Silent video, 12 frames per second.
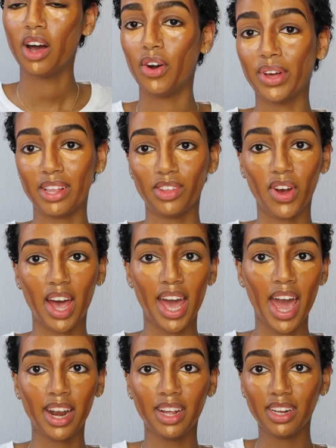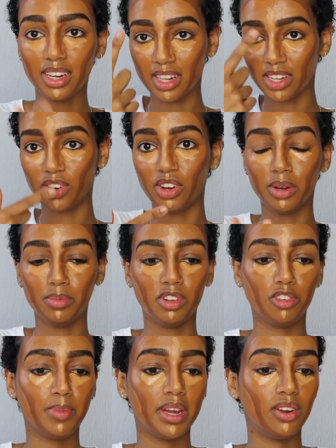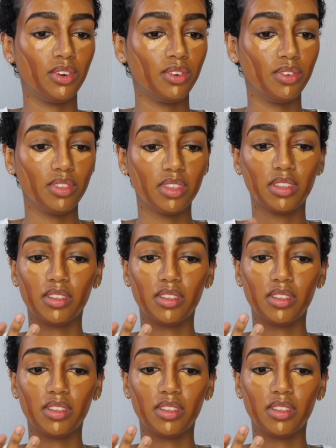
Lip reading: Okay, so I added a little on the bridge of my nose